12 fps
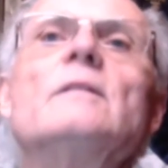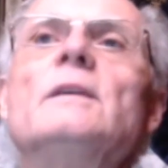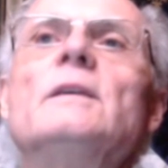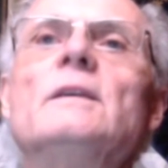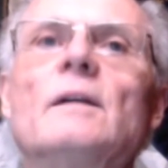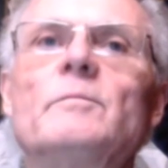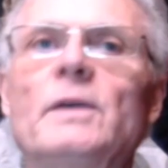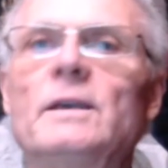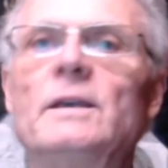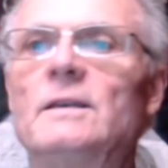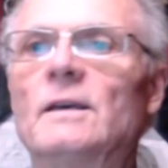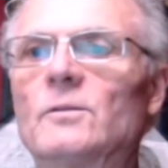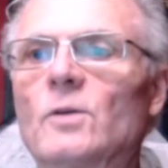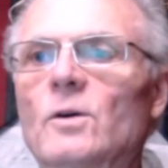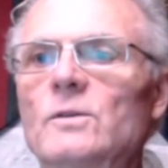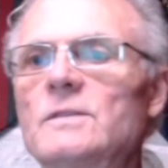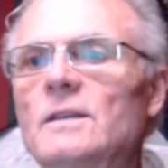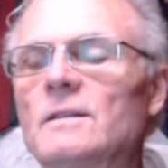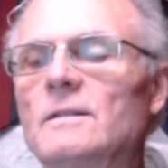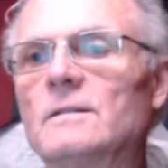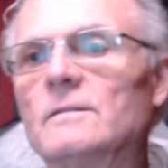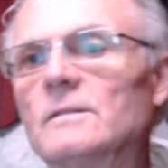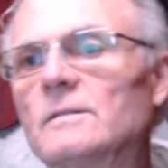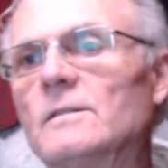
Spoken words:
the pig roast and